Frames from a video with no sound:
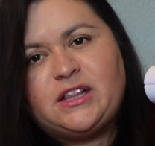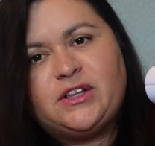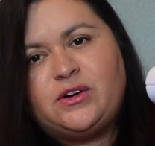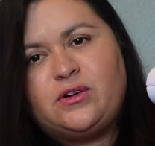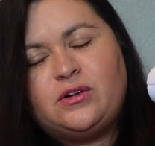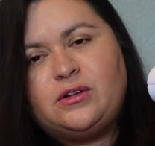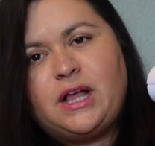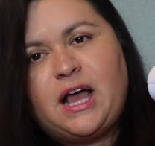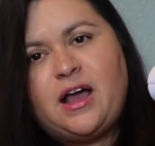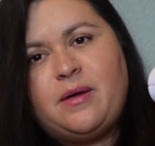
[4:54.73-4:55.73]
little
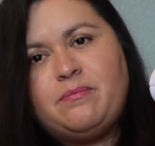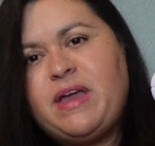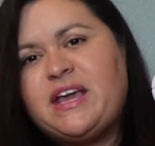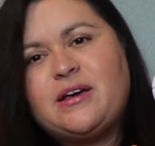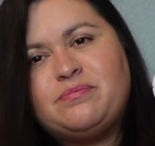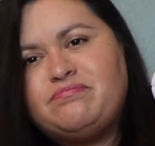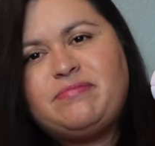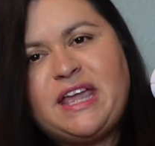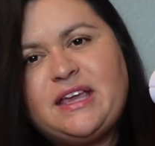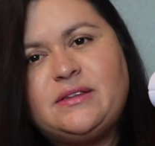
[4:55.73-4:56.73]
um, makeup
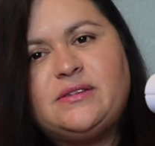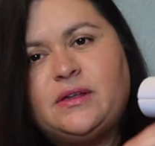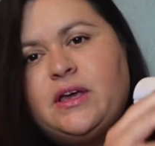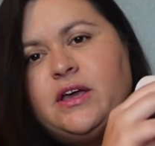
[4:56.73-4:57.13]
things.